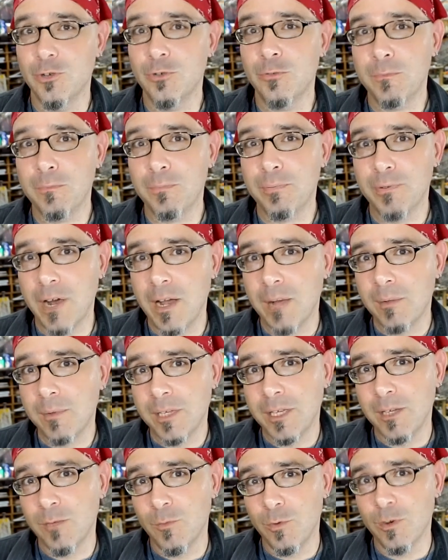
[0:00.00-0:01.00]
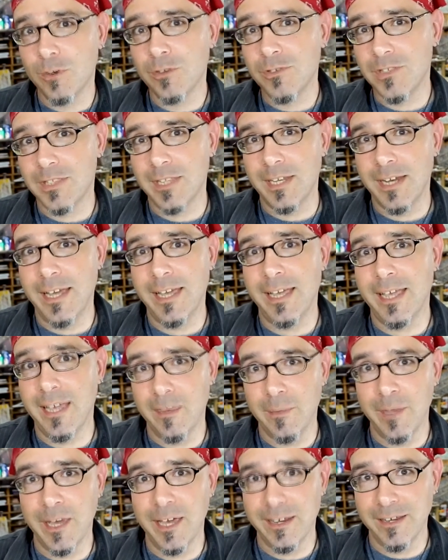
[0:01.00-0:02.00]
you're probably worse than I
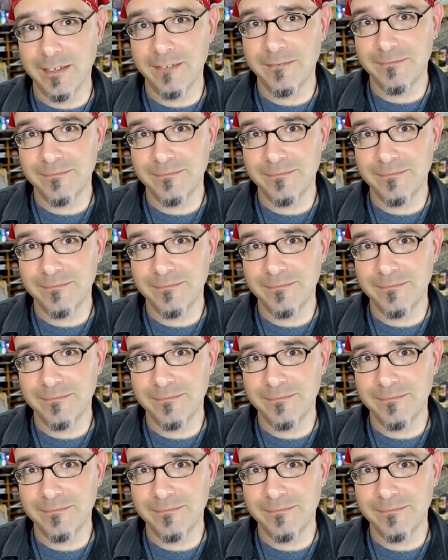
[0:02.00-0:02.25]
am at it.